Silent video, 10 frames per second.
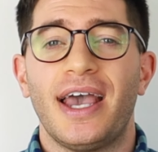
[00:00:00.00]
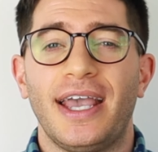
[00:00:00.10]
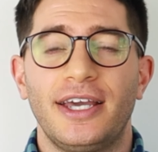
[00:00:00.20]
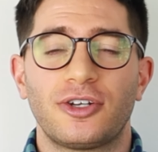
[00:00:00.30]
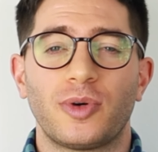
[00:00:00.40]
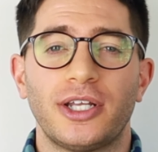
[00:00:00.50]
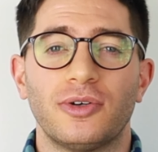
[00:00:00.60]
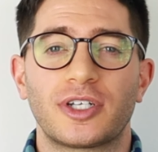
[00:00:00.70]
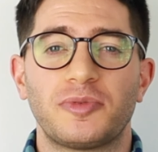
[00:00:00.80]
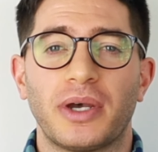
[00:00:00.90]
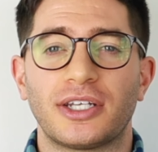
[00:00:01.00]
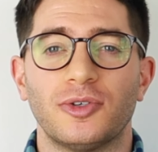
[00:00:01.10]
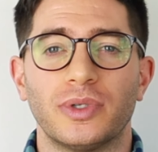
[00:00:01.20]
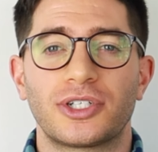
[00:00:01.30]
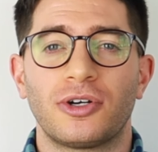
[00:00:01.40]
and greater expected
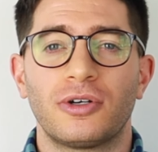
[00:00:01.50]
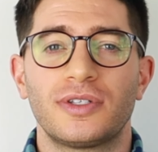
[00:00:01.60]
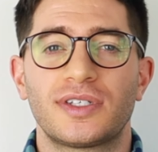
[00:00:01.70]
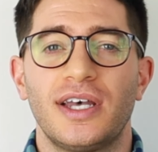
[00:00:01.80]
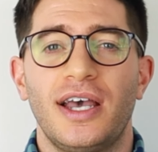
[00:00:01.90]
returns